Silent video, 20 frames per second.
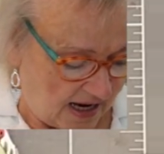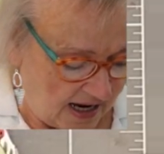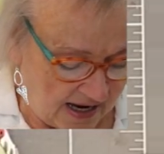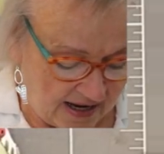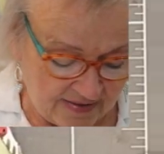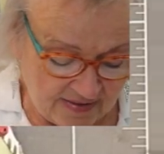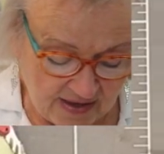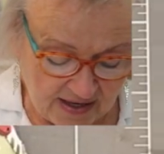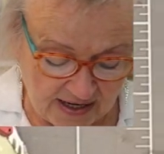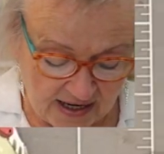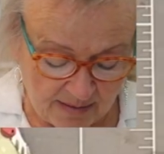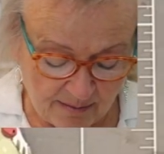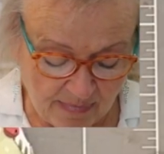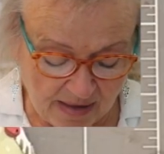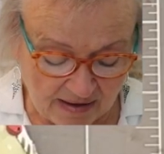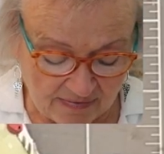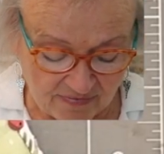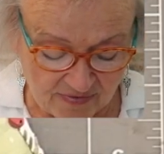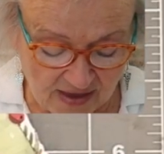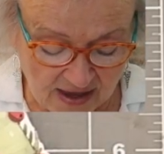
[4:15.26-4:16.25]
And then I
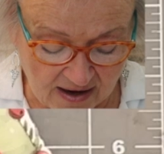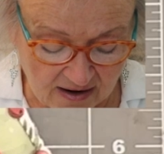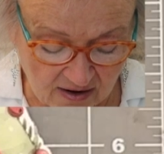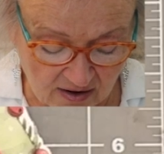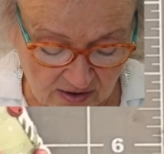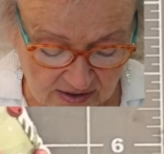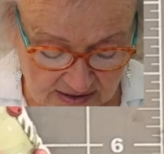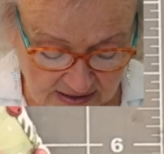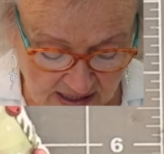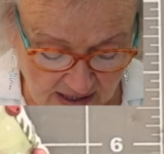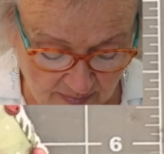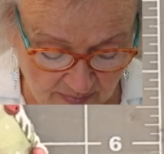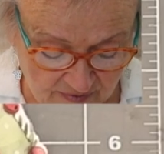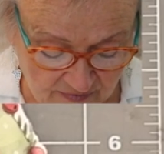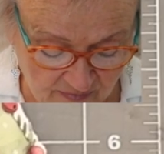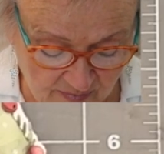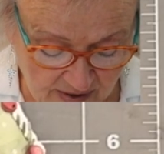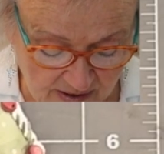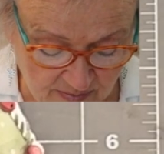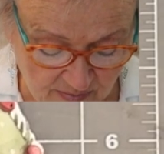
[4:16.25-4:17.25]
mount that on top of my